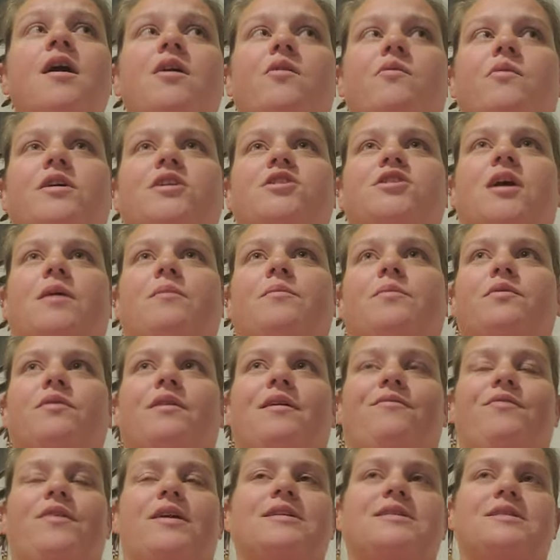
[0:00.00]
which i
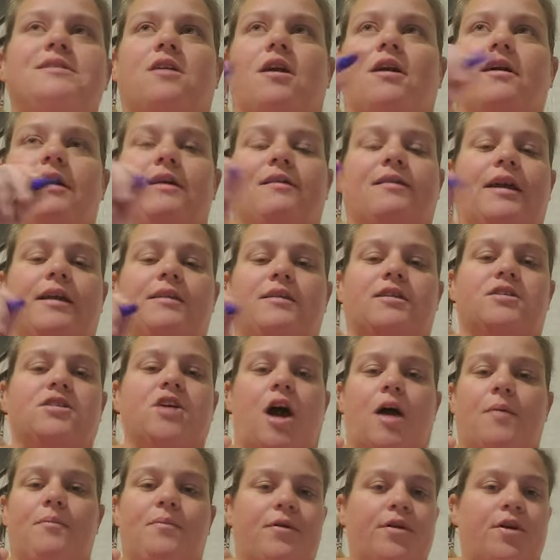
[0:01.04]
believe they start at like the
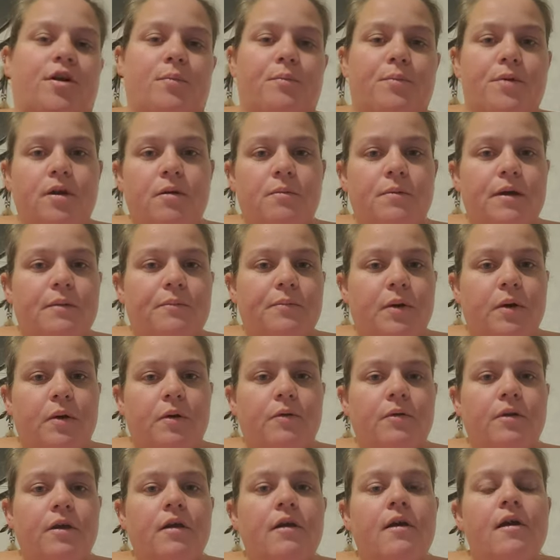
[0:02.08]
top of your pubic
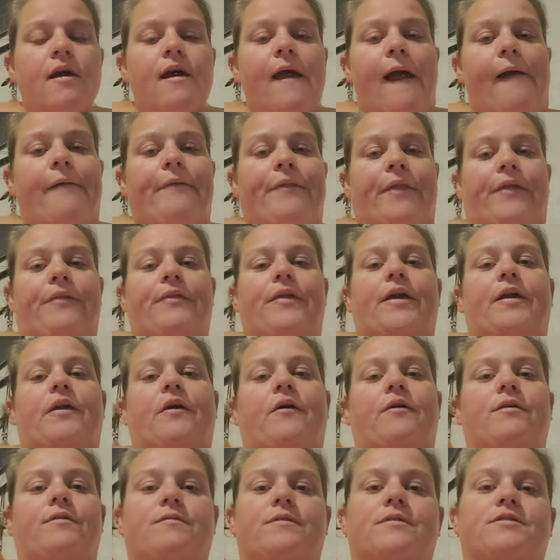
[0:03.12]
bone and then they
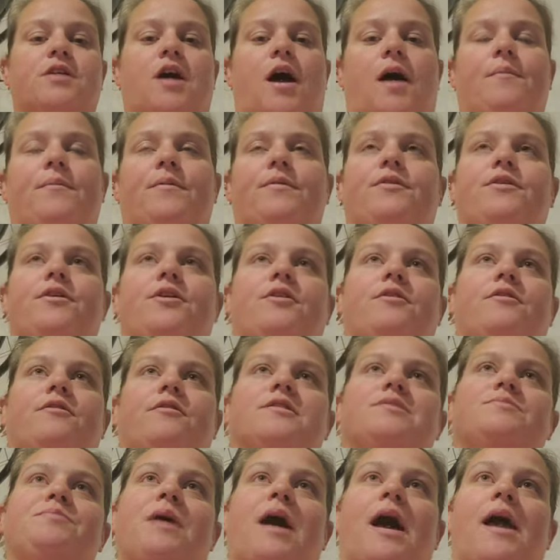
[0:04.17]
go to the top of the
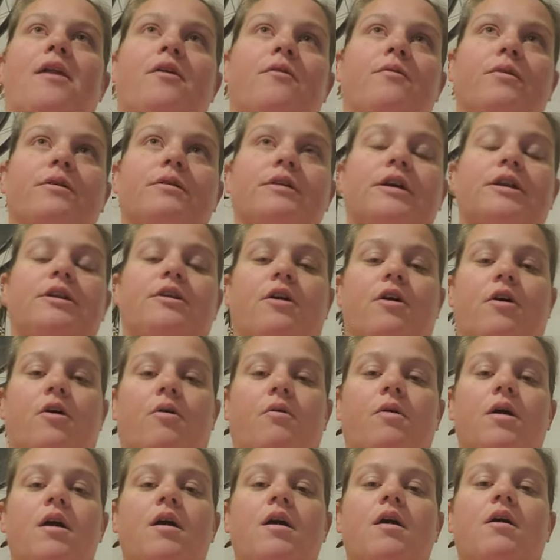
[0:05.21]
uterus but i don't really
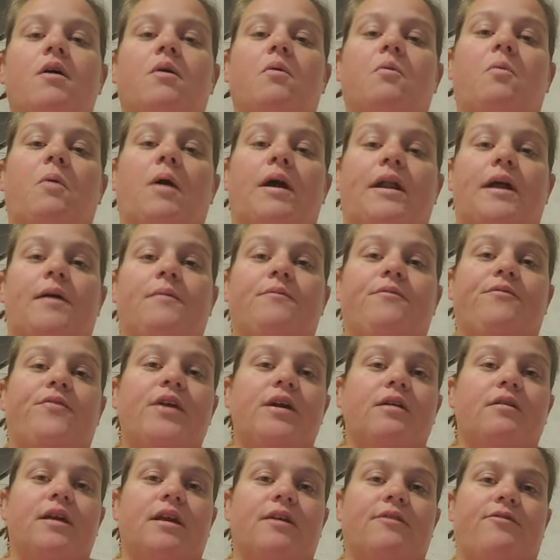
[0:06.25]
know what i'm
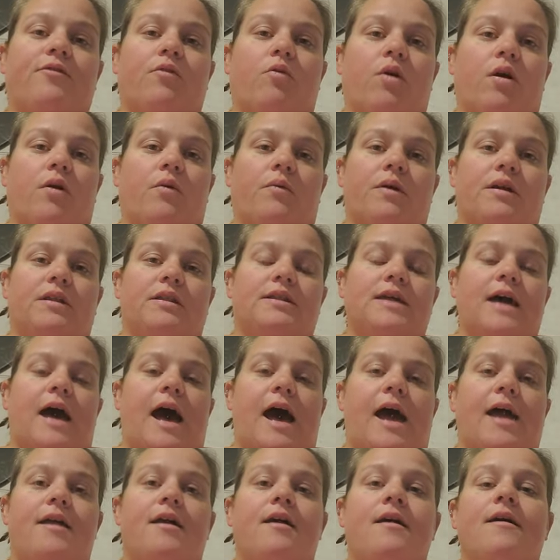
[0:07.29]
feeling for with
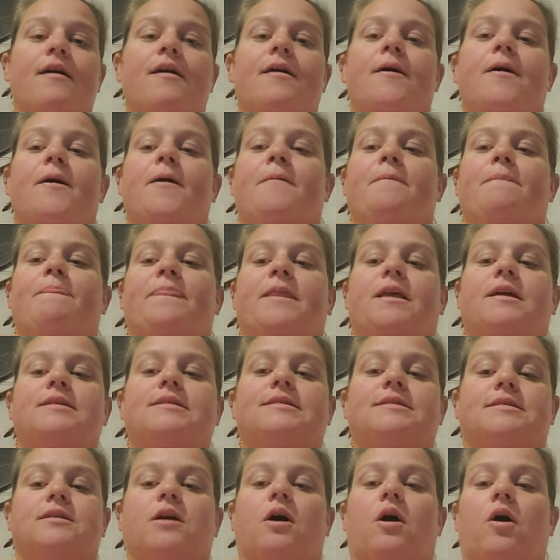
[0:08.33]
that
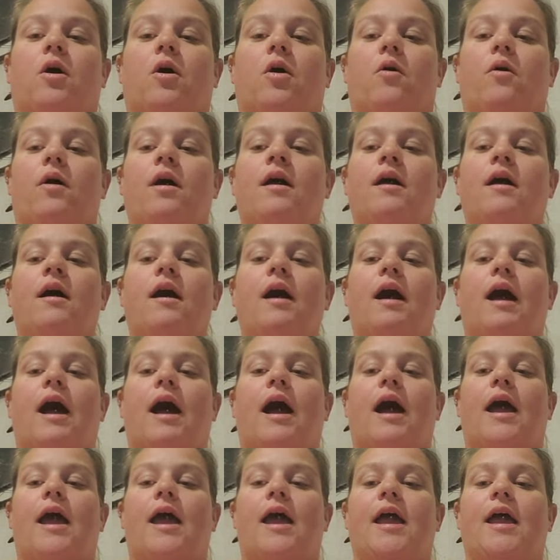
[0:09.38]
so
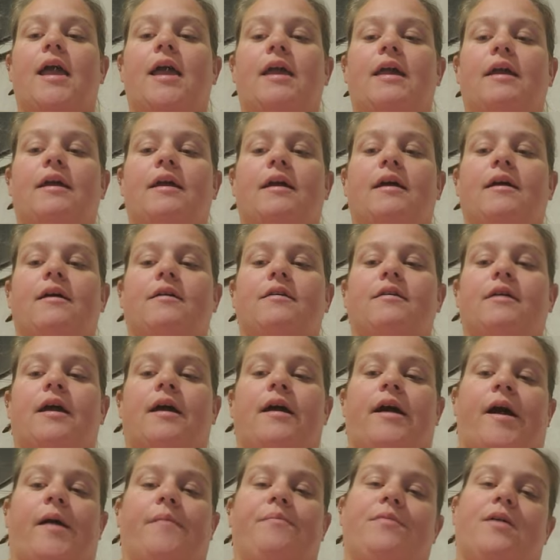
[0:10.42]
i
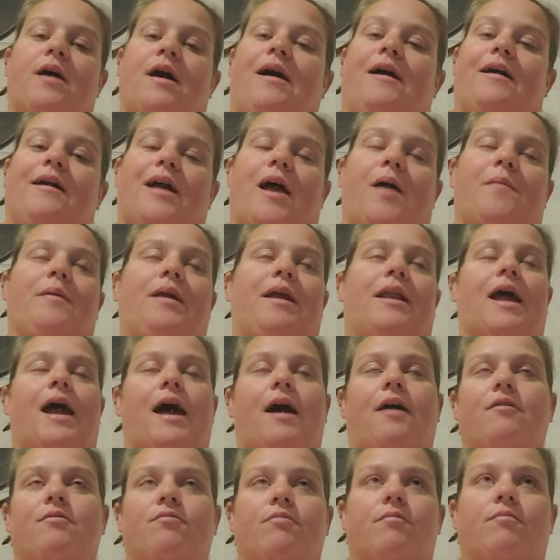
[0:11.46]
i'm not i mean
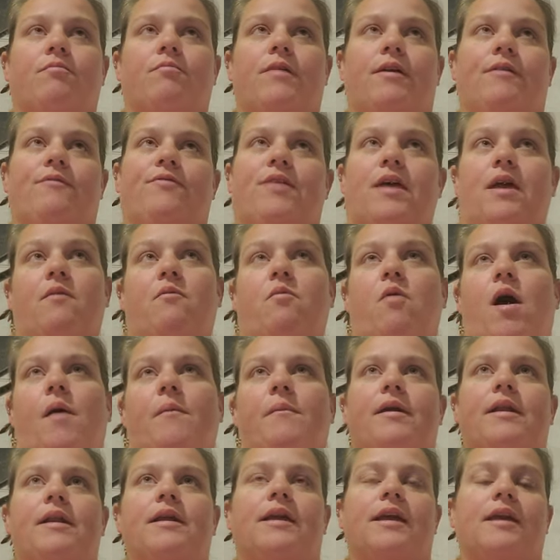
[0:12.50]
i'll if they want
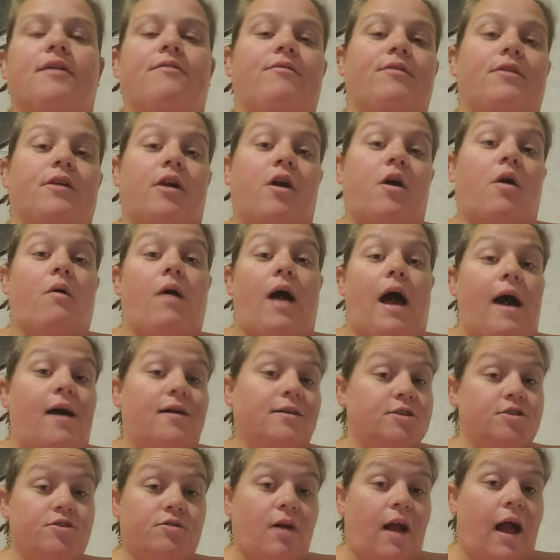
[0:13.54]
me to give it a go
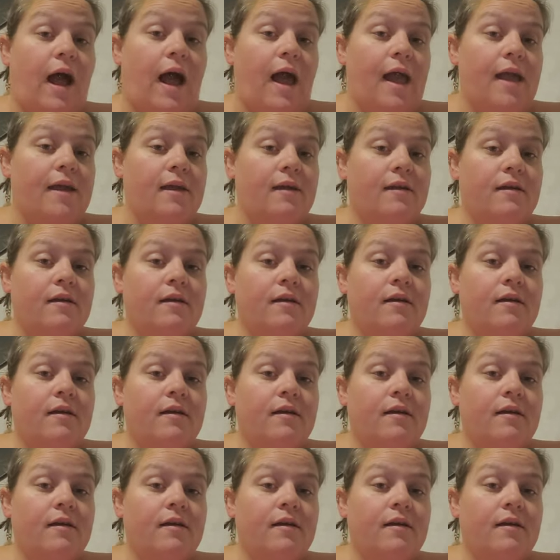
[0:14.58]
i'll try